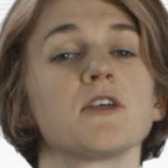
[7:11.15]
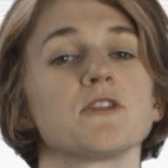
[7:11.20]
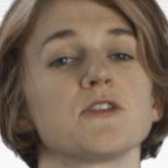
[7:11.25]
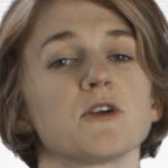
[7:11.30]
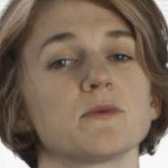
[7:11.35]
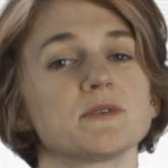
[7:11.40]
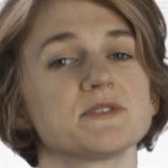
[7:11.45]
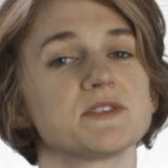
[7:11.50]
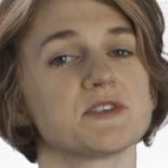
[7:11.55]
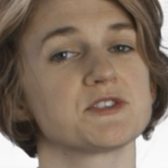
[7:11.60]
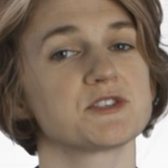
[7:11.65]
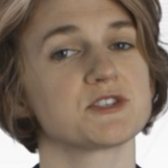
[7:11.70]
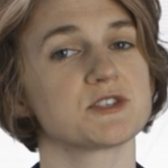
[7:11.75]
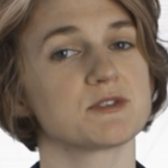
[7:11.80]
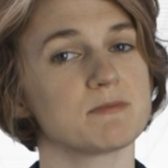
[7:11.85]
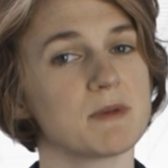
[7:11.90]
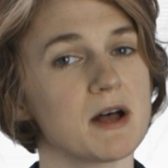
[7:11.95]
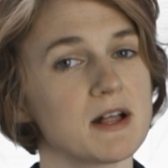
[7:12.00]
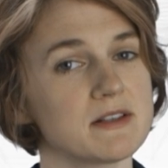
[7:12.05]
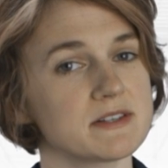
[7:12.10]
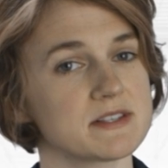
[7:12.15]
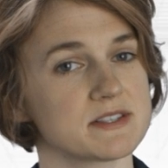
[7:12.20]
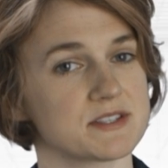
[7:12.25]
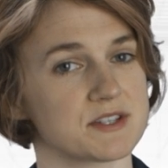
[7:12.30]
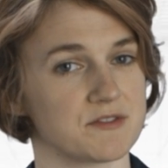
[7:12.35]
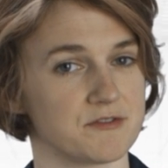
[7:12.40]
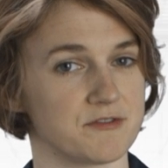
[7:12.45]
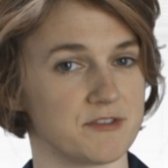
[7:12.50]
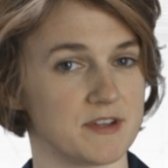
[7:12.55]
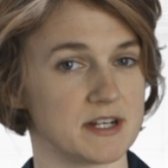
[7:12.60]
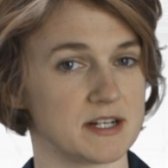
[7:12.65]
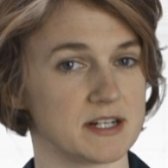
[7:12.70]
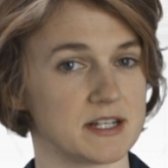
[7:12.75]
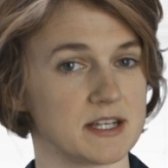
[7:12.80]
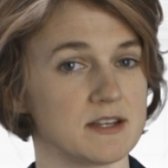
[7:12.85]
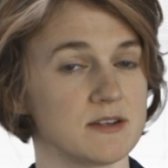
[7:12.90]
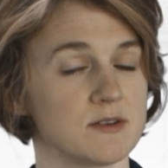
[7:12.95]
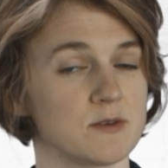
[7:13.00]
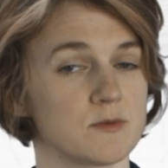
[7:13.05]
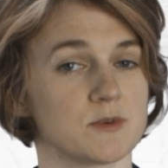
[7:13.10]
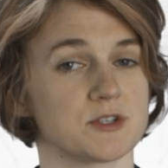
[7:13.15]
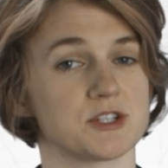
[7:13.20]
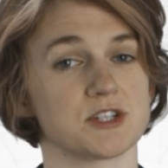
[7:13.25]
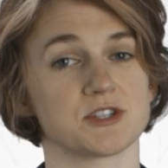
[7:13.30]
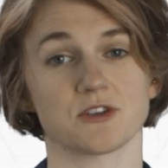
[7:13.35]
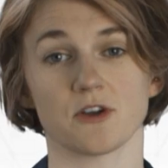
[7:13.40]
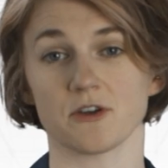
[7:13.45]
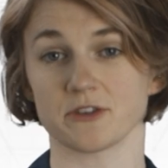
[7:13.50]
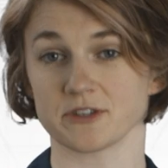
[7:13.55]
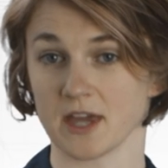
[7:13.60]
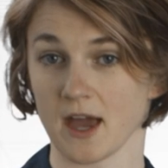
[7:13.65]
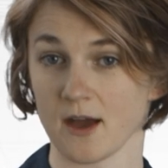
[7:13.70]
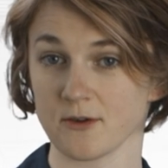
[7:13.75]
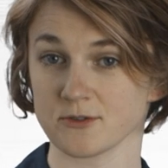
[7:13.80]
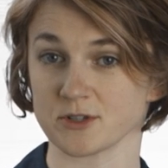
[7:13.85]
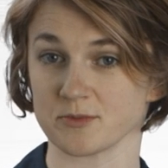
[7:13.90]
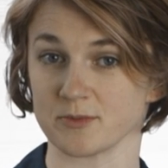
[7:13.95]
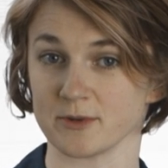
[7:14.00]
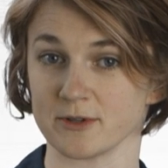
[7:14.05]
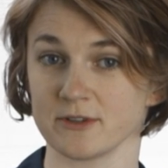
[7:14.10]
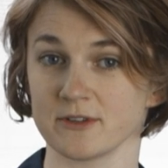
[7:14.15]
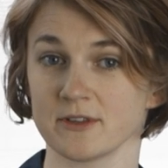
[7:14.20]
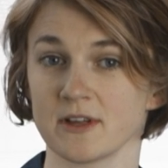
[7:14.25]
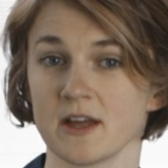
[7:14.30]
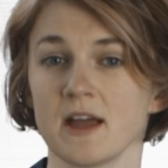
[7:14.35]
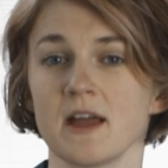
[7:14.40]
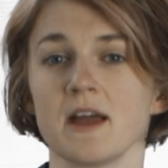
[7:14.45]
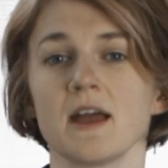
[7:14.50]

There was a smallest infinity, which is called countable,